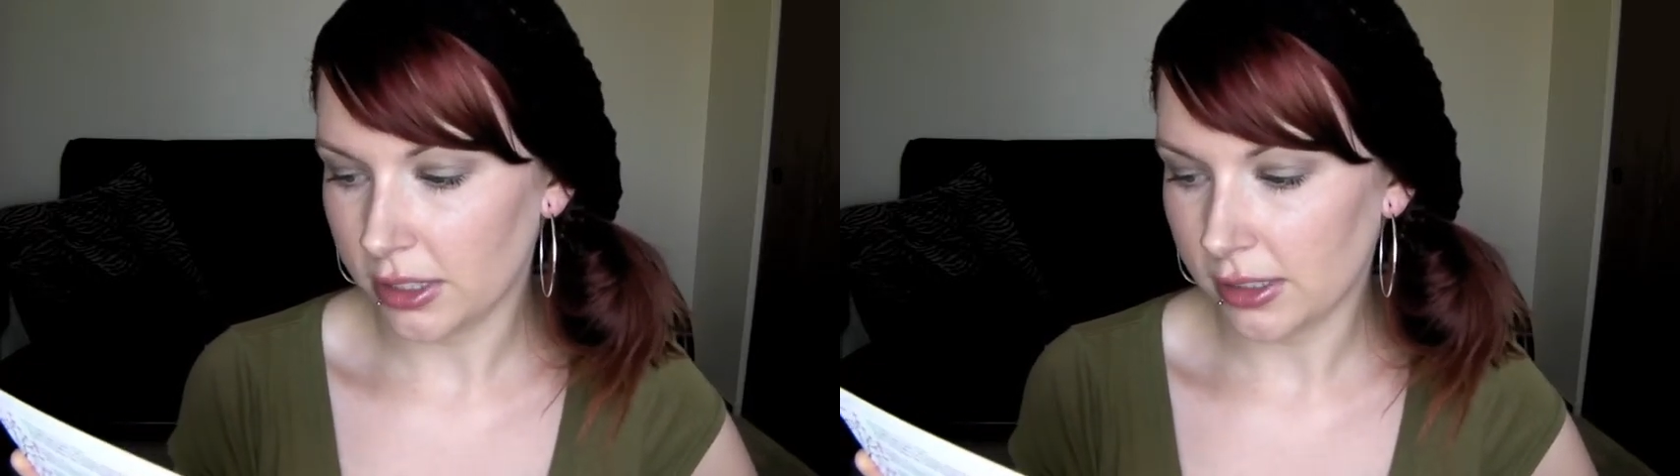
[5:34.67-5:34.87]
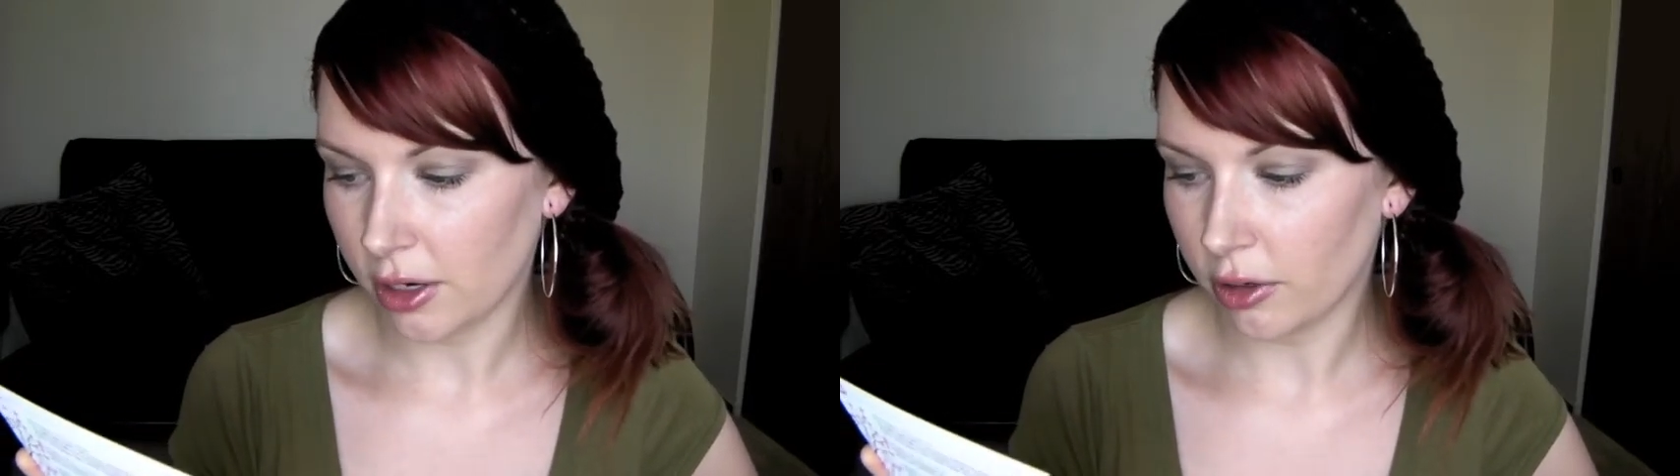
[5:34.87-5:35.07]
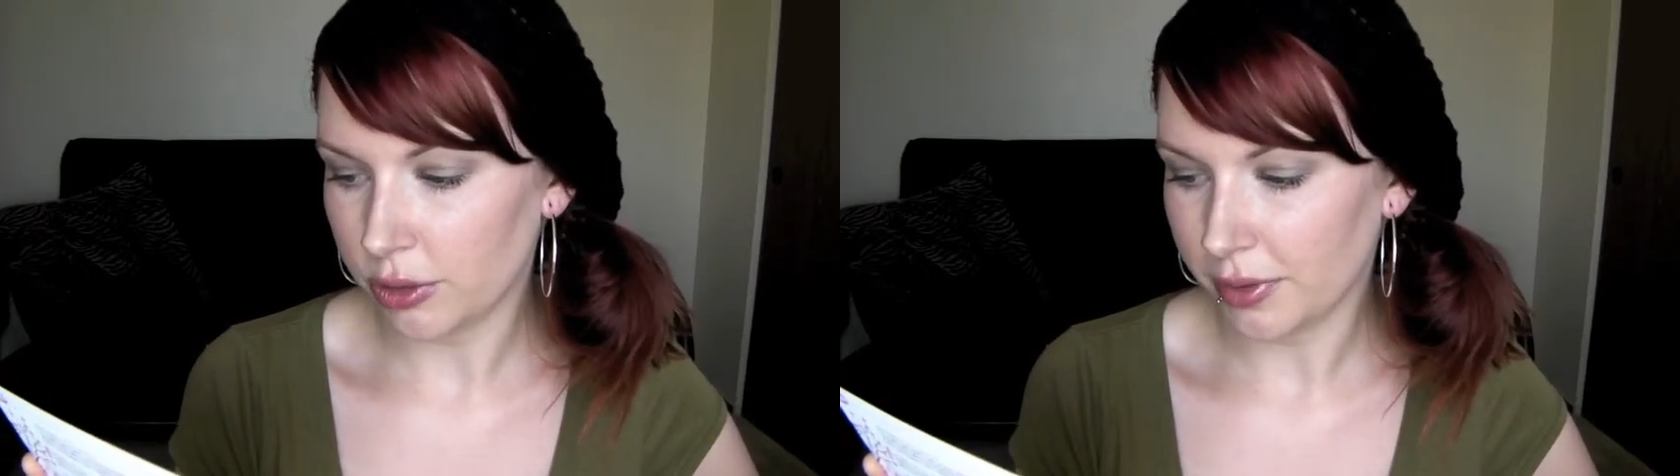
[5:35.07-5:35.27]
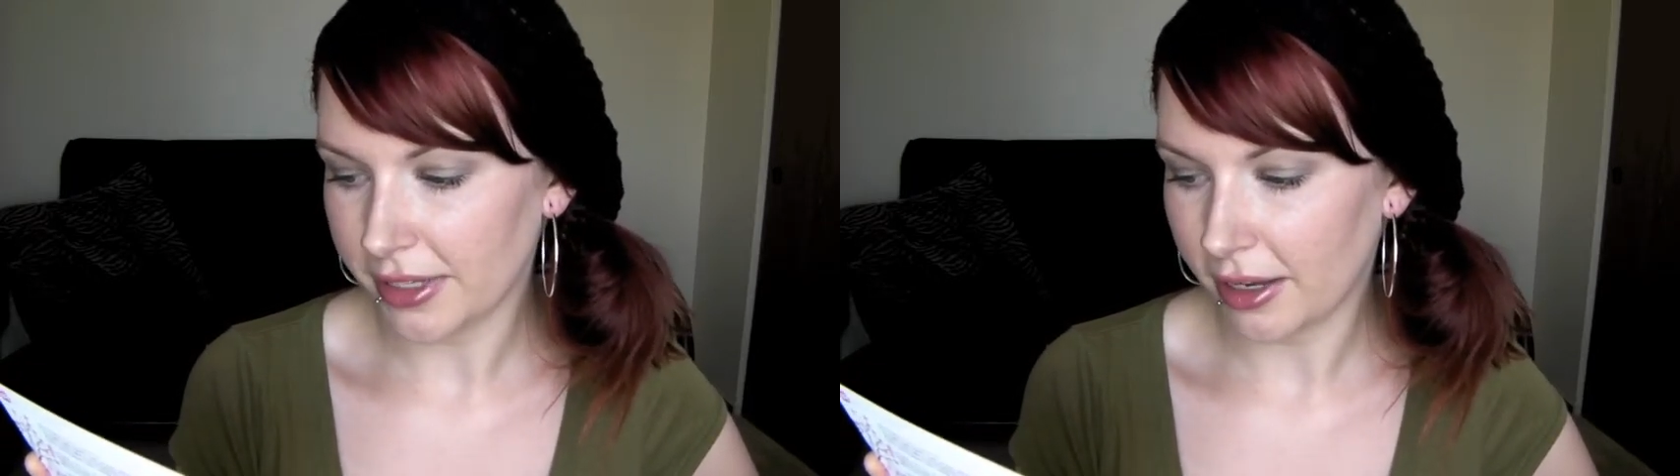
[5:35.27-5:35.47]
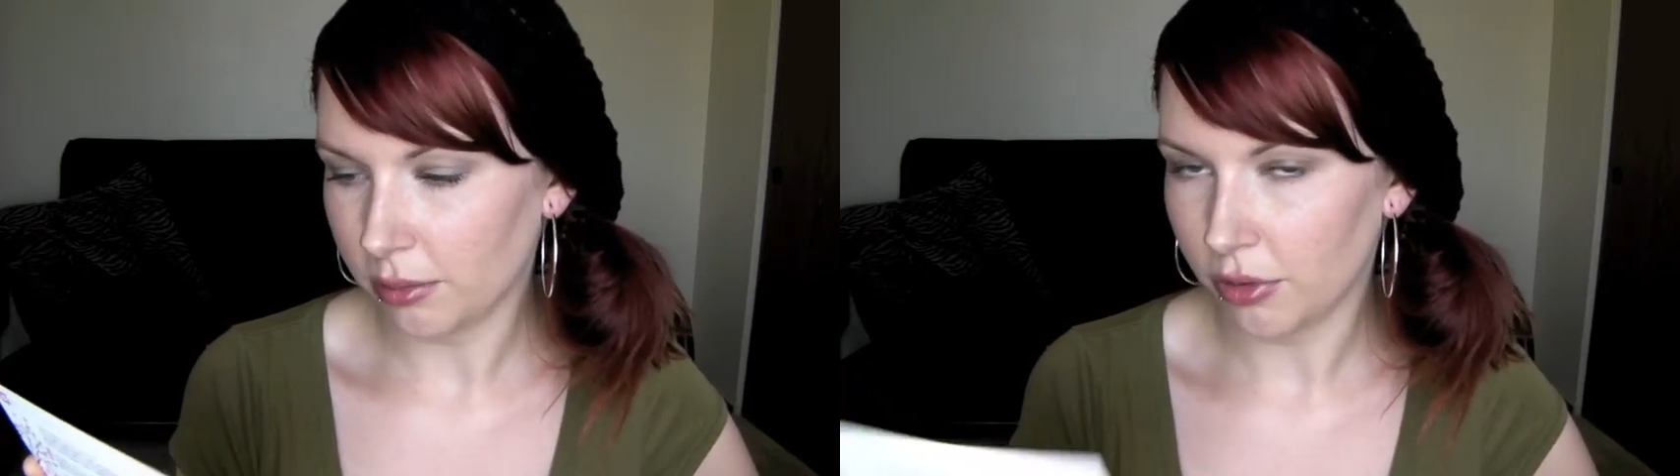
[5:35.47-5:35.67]
this letter is
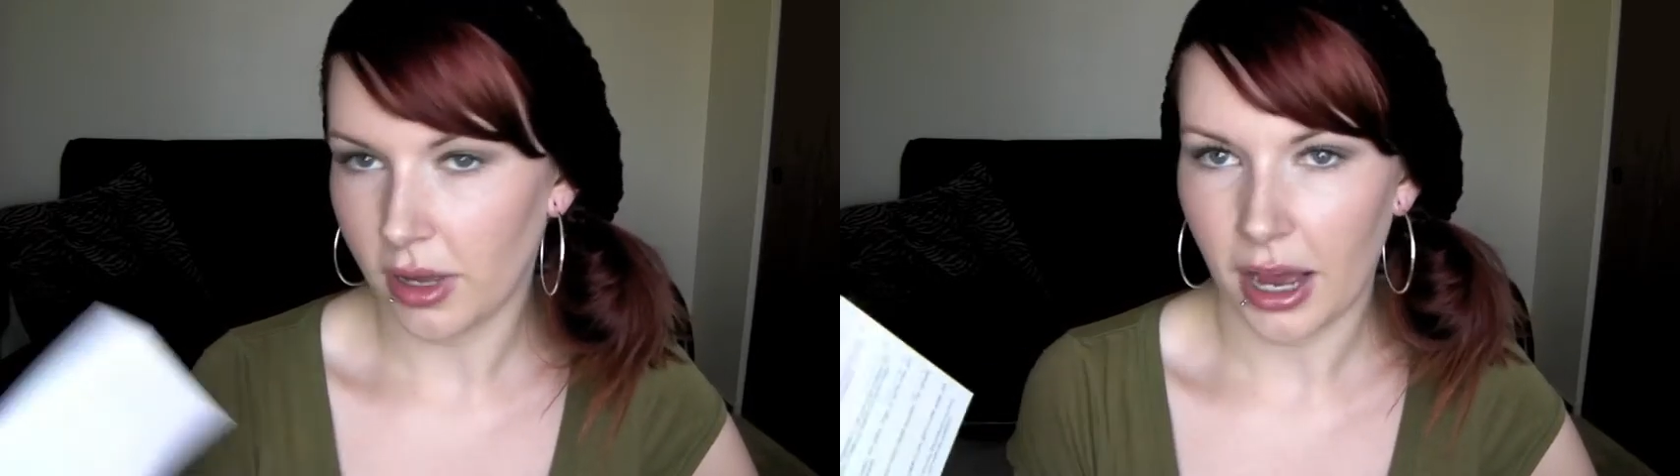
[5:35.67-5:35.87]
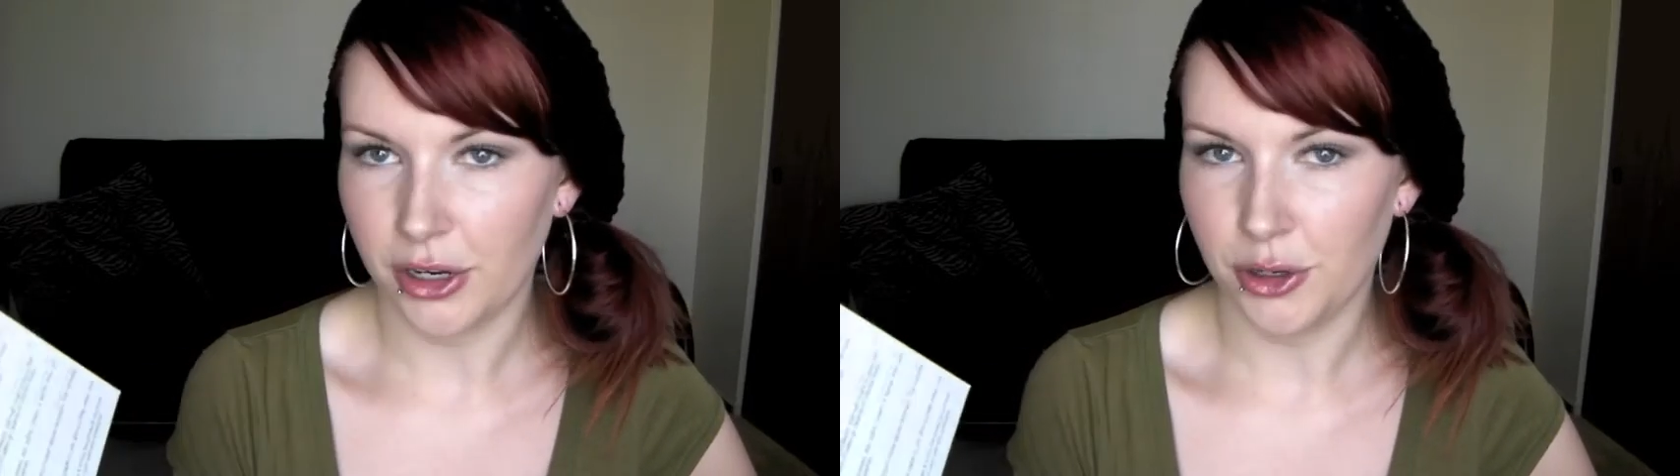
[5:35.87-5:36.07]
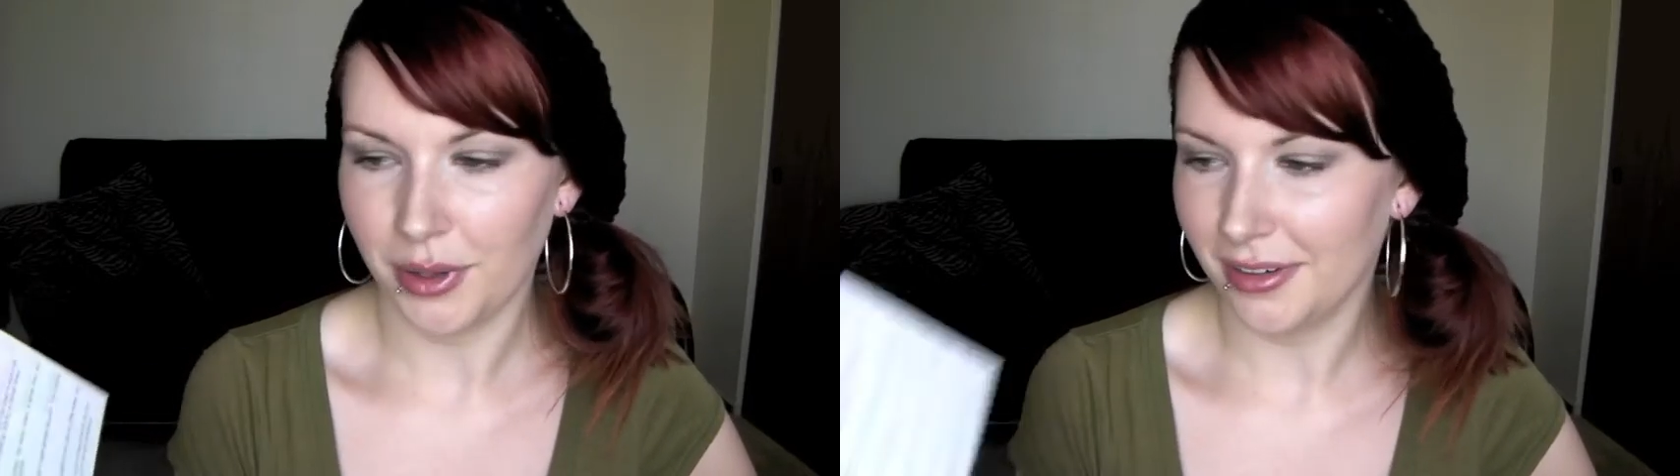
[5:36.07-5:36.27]
recyclable. I knew it.